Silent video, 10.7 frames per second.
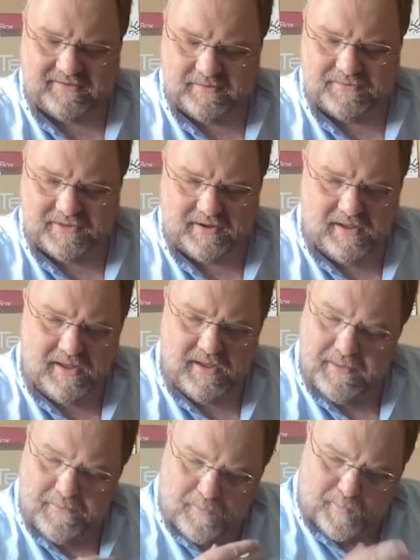something.
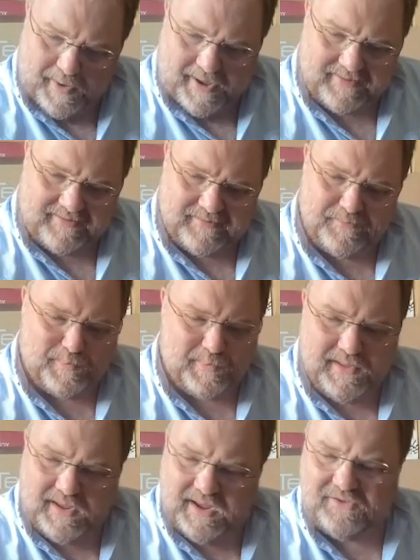But
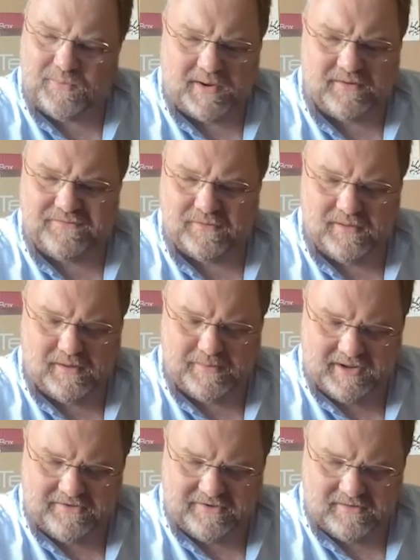it's wonderful. I mean,
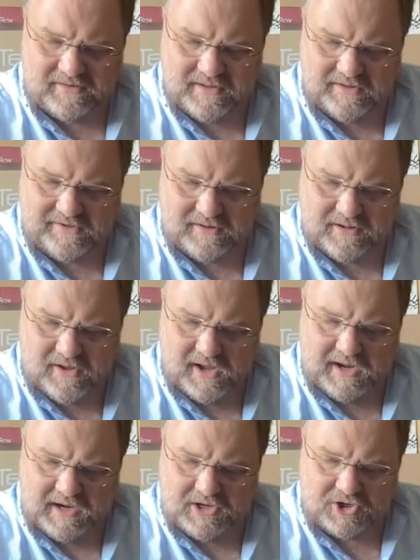it's a
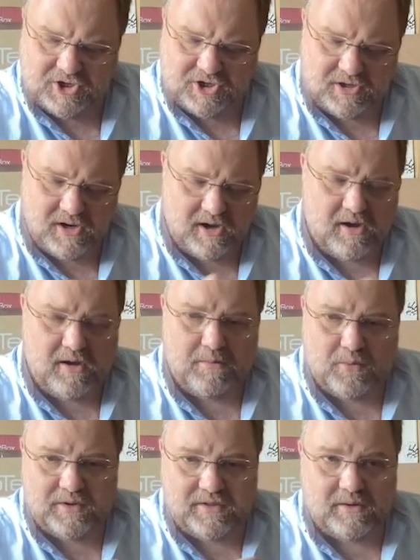9-inch
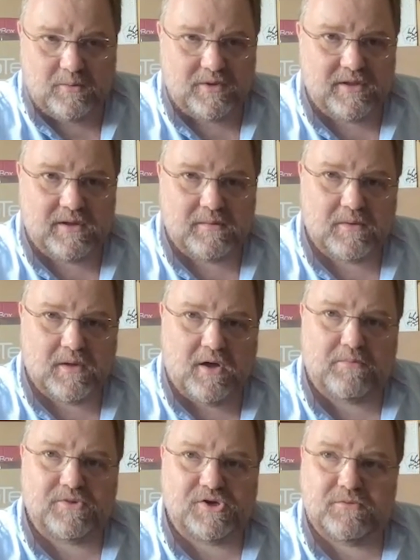arm with a
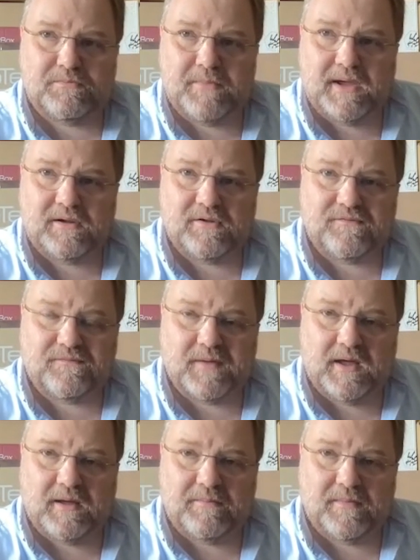arm tube made of
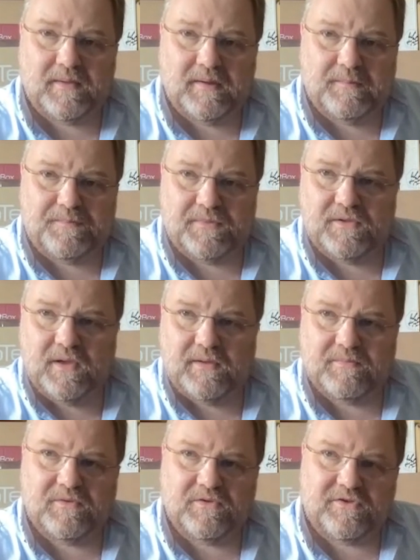
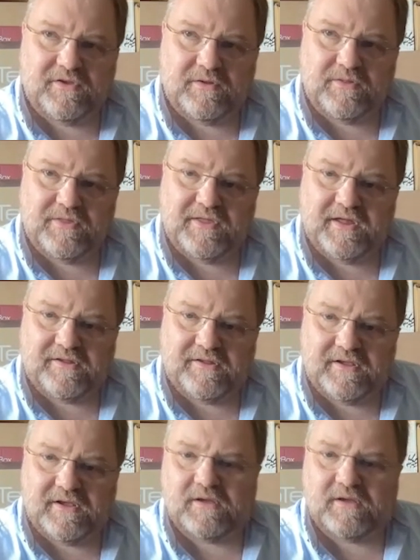
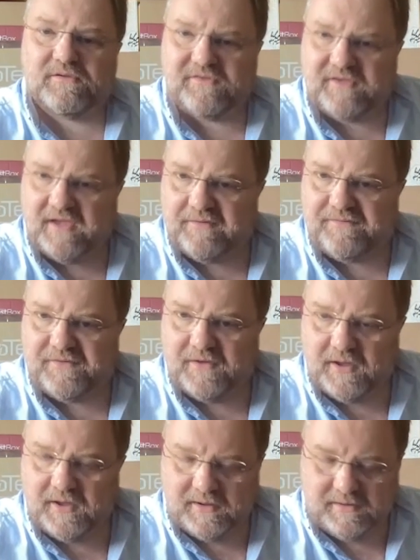synthetic
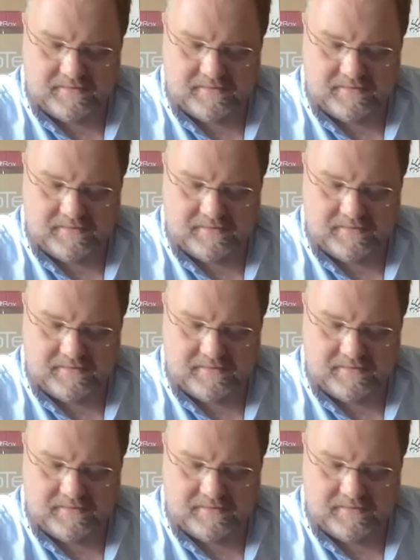sapphire,